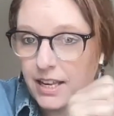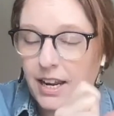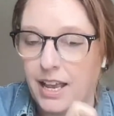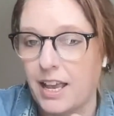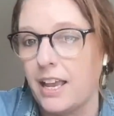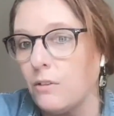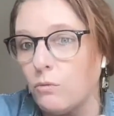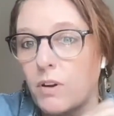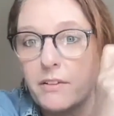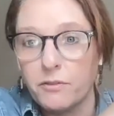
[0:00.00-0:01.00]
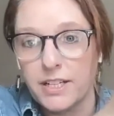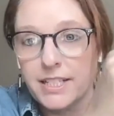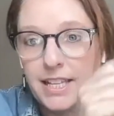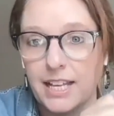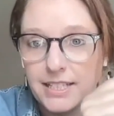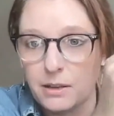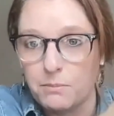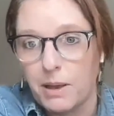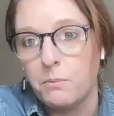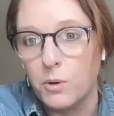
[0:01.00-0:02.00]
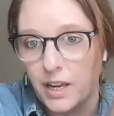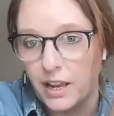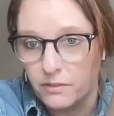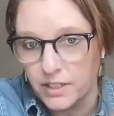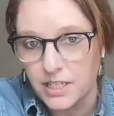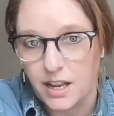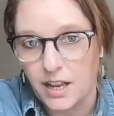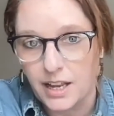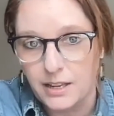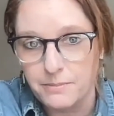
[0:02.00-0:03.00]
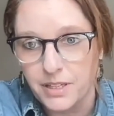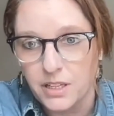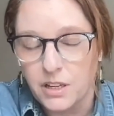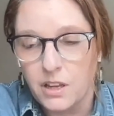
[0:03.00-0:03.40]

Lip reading: and I reference that same memory every time.